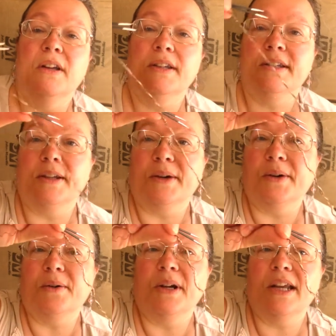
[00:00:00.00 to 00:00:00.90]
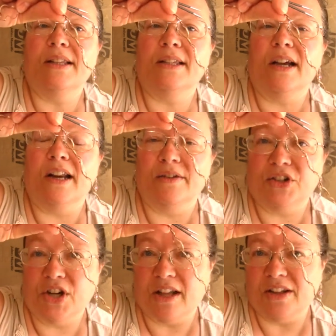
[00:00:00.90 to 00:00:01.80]
So it's kind of a
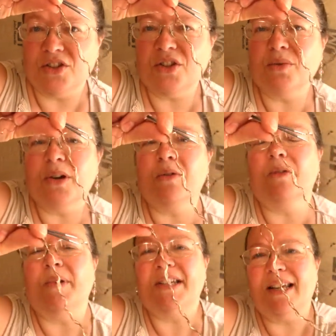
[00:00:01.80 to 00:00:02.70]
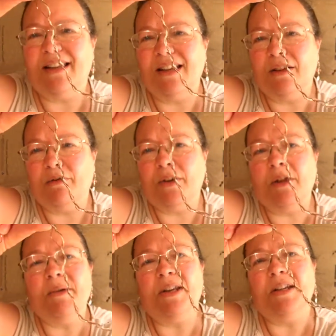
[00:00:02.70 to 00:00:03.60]
challenge to work with because I think the
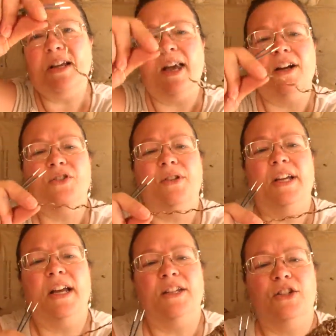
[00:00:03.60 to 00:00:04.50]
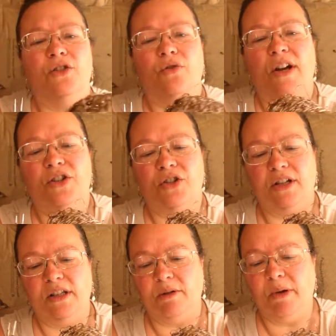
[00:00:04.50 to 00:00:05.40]
filament actually has stretched a
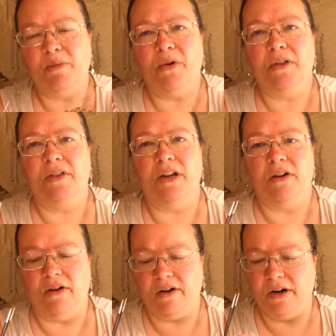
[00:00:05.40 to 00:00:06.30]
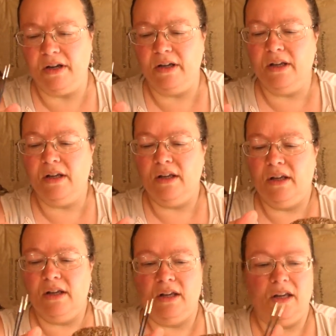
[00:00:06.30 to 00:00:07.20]
little bit more than the yarn
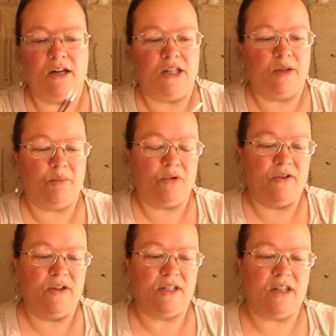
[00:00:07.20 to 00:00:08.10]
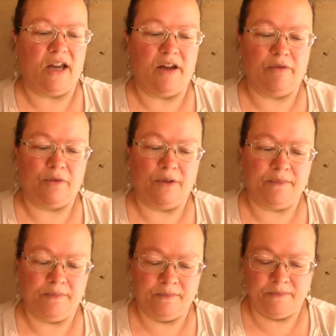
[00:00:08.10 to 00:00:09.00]
in its previous life.
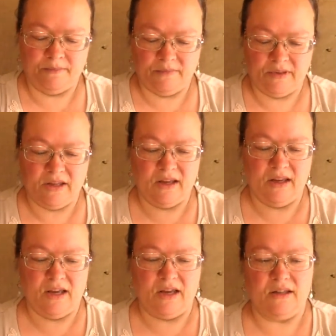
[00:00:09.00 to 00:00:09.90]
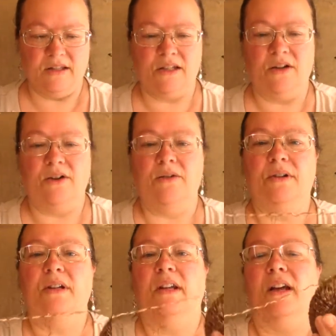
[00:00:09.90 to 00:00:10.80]
And so,
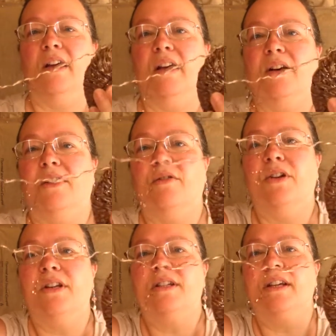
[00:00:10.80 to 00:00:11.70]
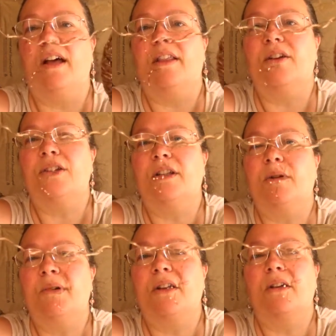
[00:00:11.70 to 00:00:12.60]
yeah, I don't know if you can see that. There's a little
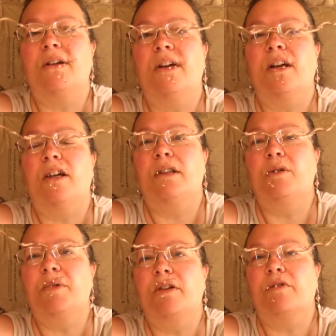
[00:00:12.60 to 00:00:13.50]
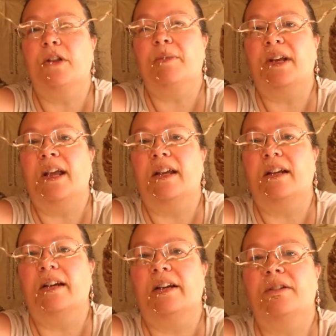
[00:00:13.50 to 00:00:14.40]
bit of a loop of the filament hanging
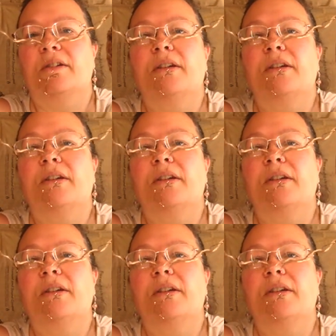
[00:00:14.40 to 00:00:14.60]
down.